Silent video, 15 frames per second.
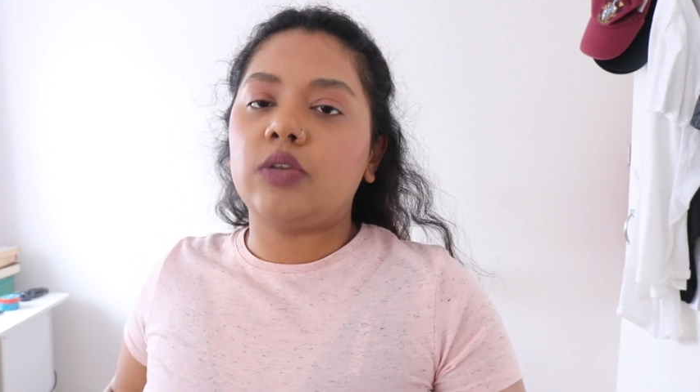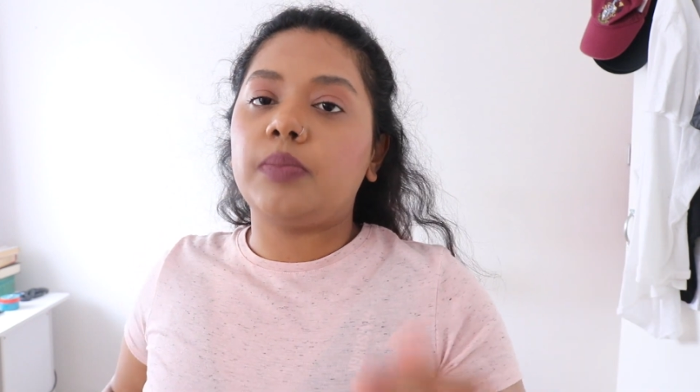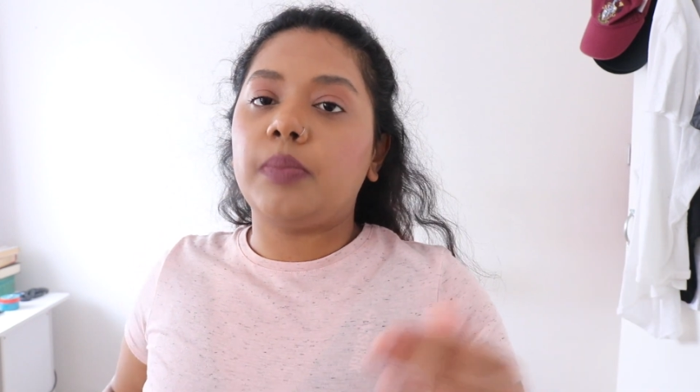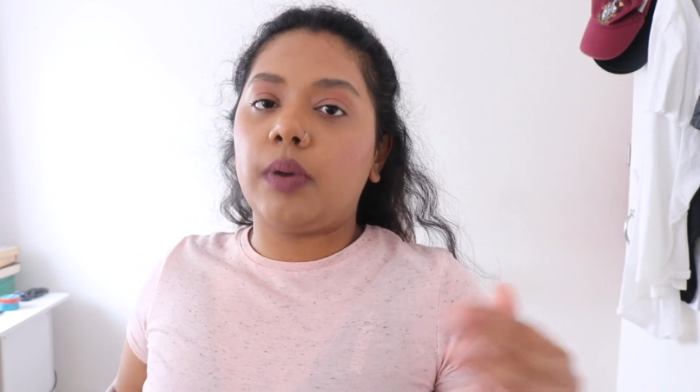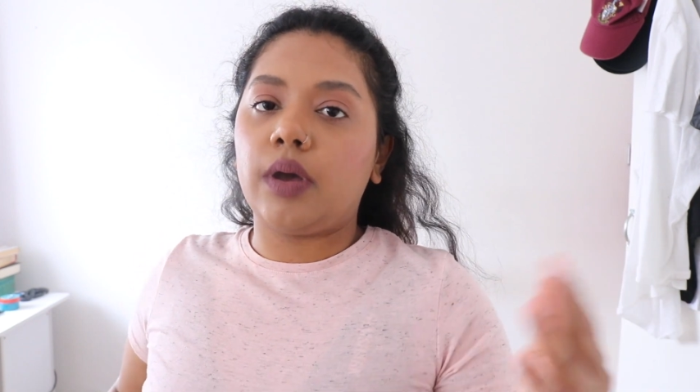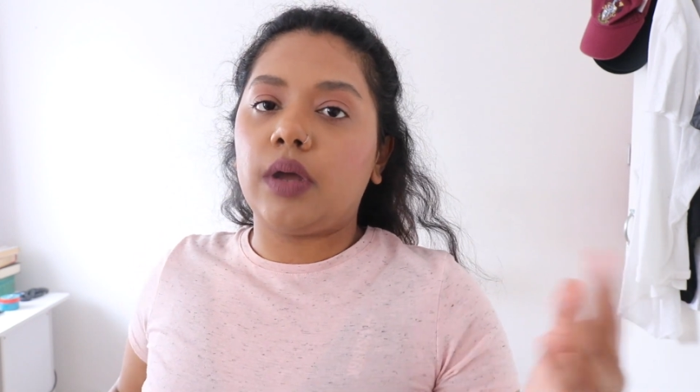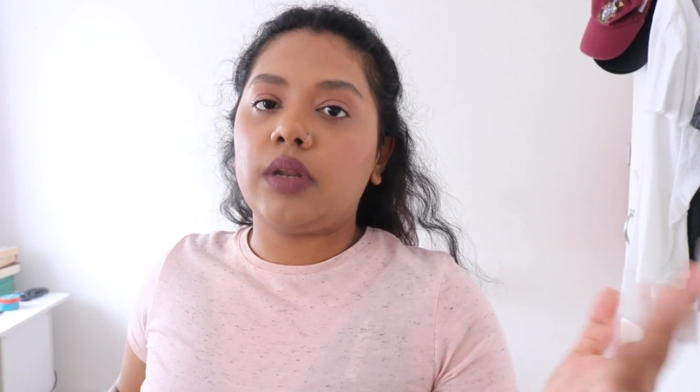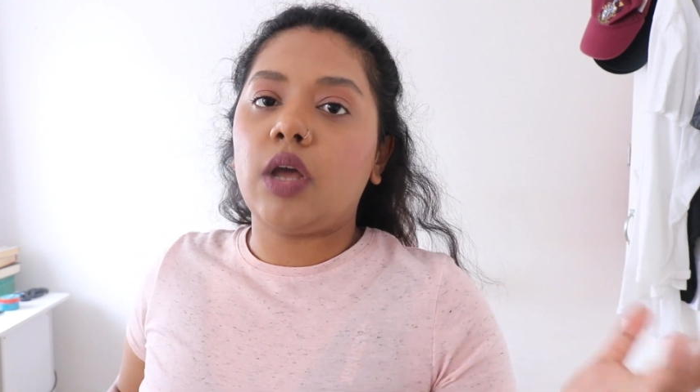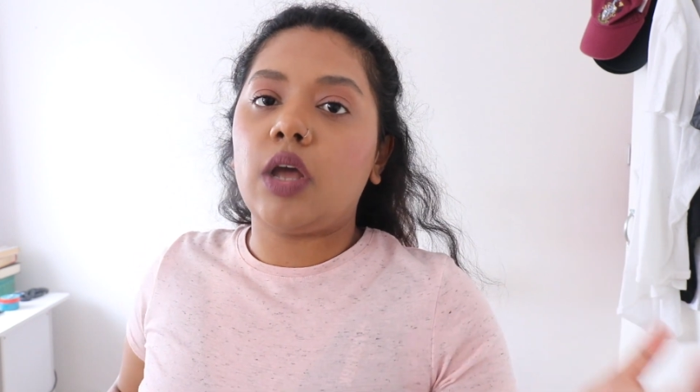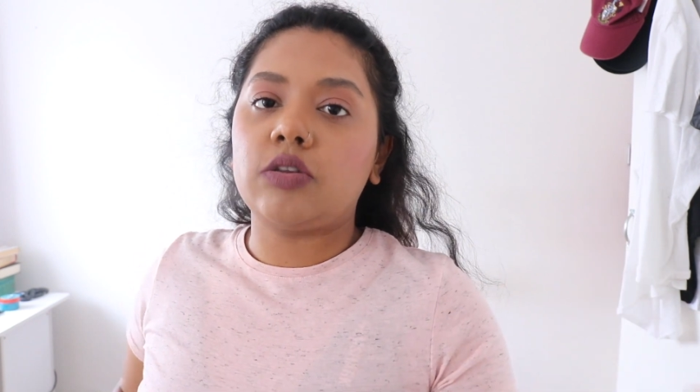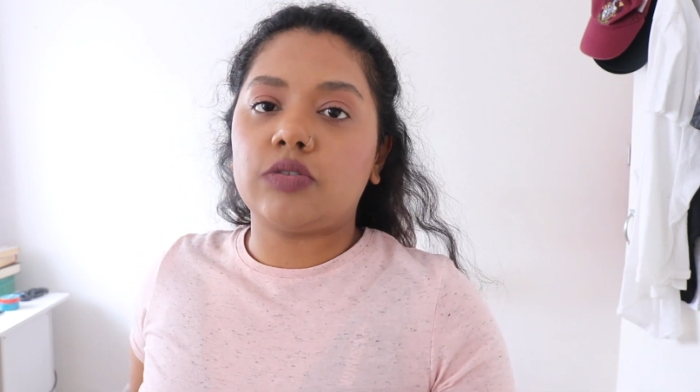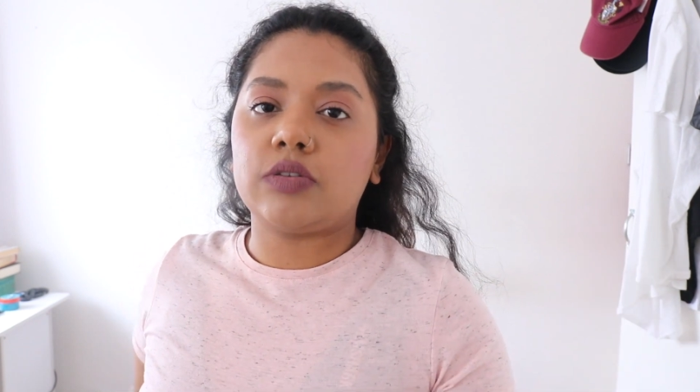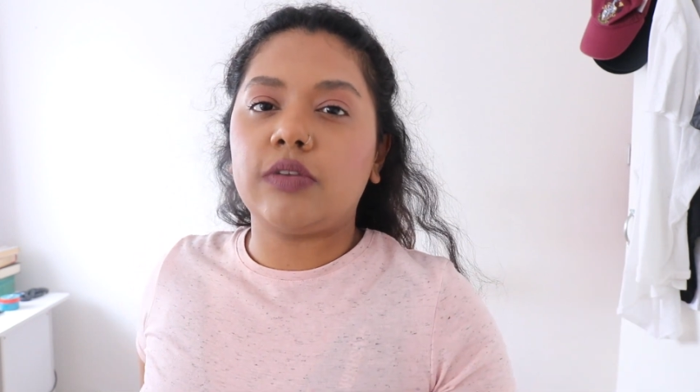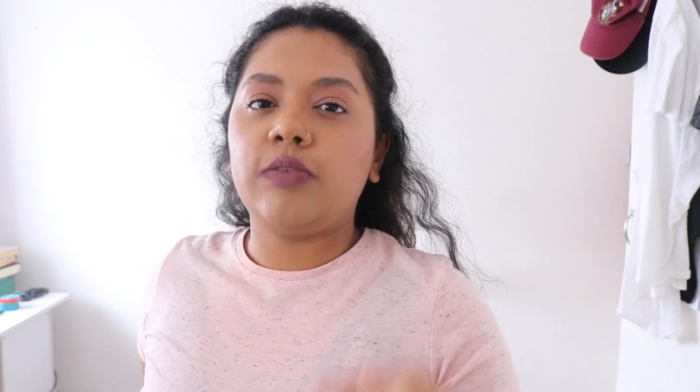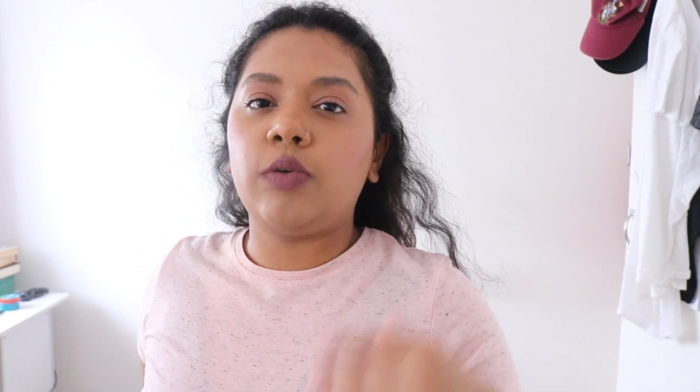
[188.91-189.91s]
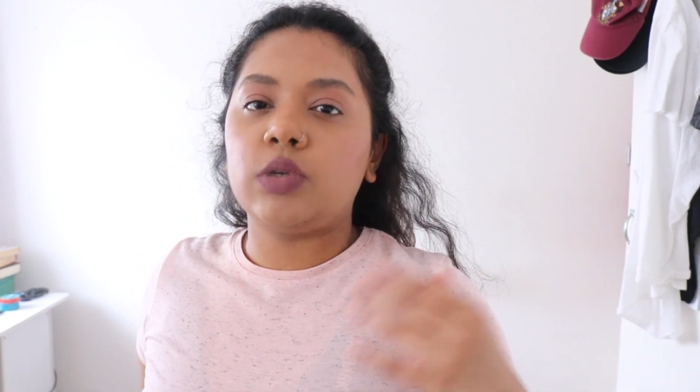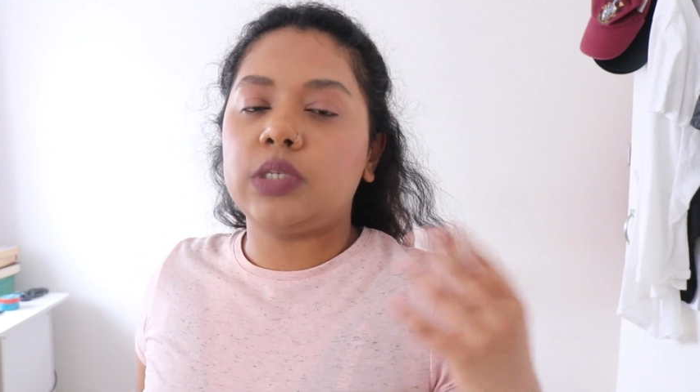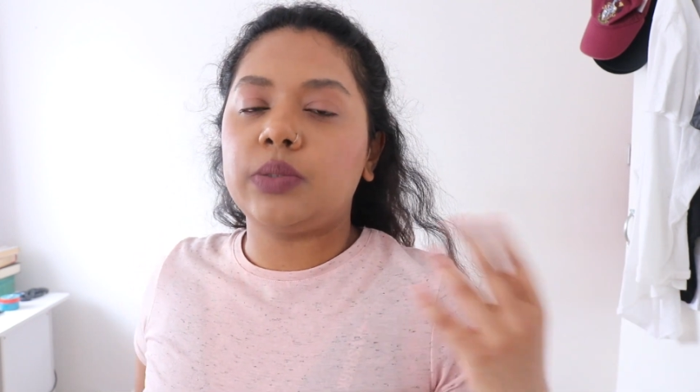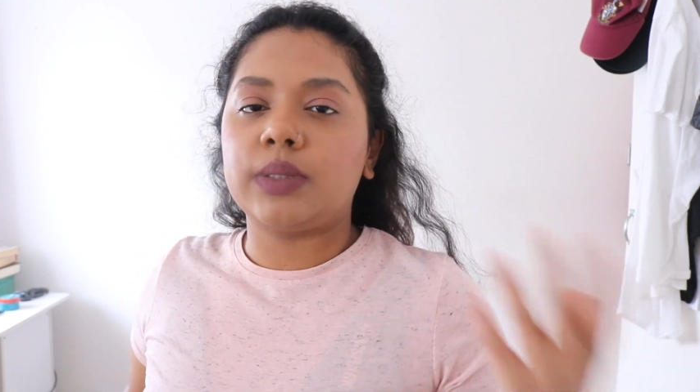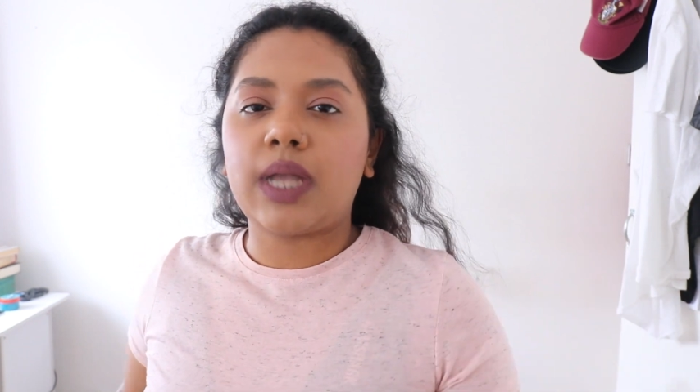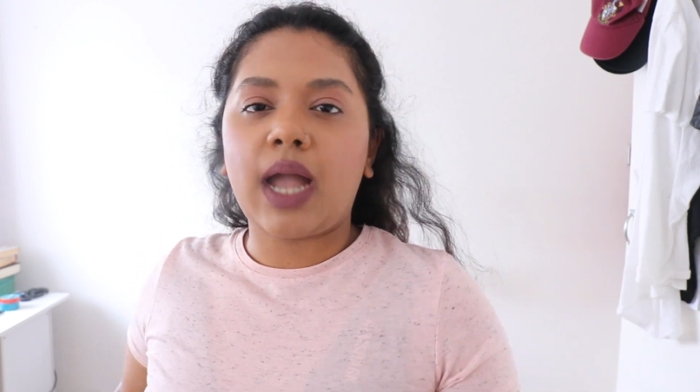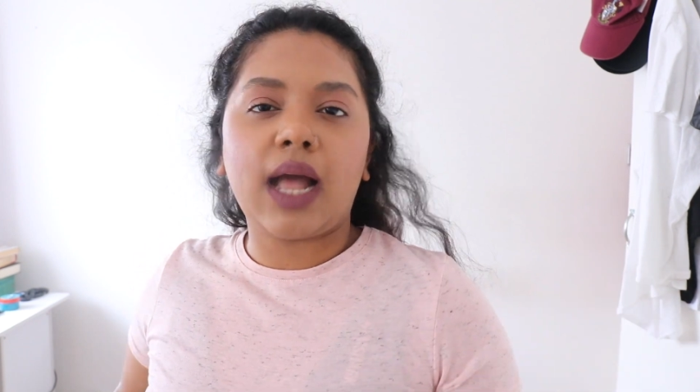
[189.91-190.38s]
you burn
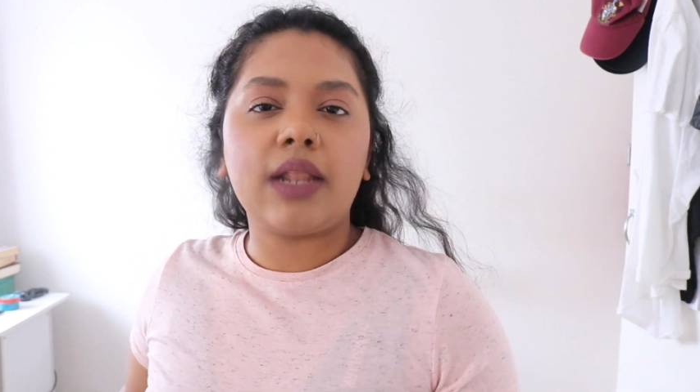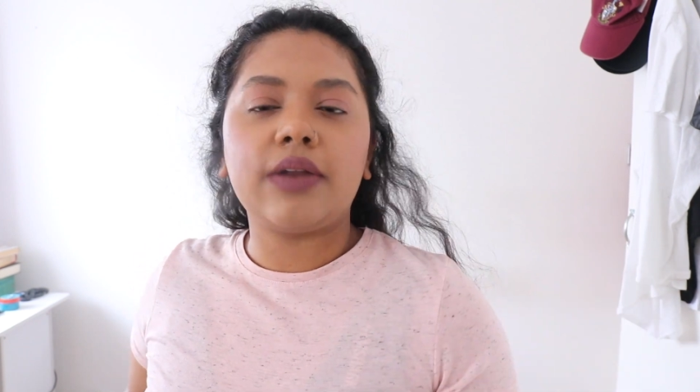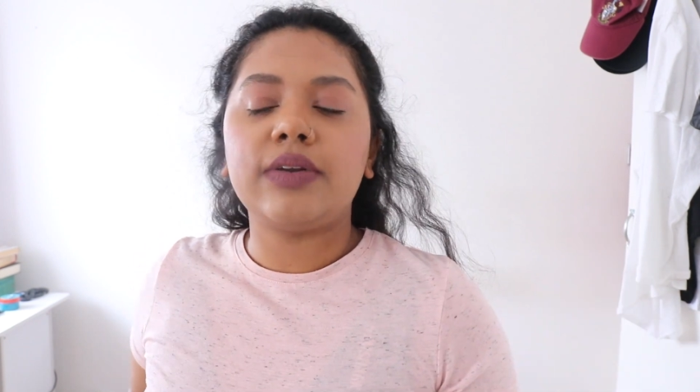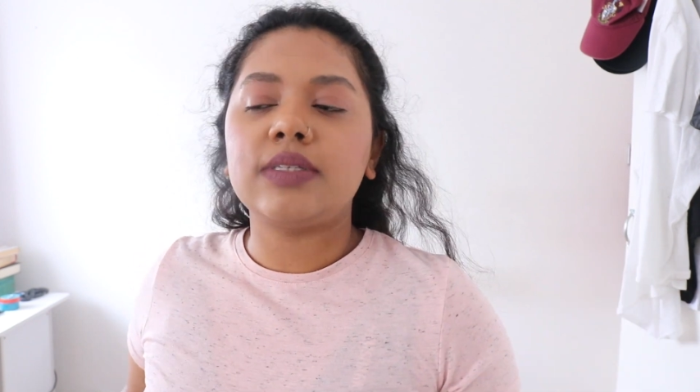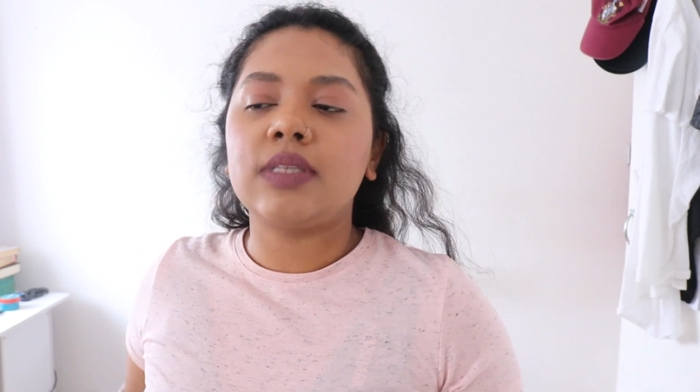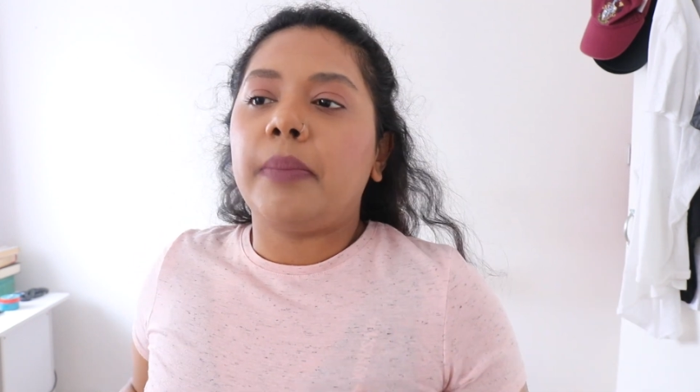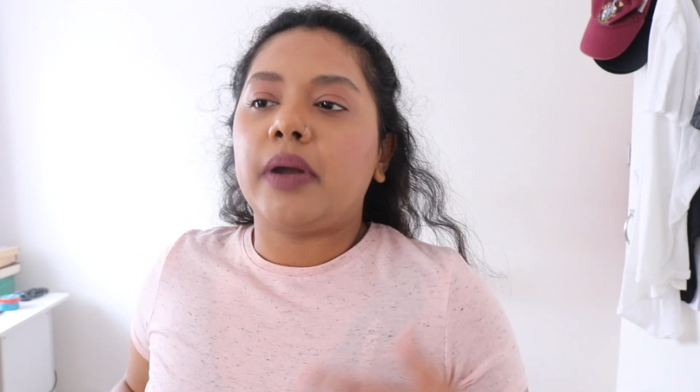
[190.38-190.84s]
141 calories.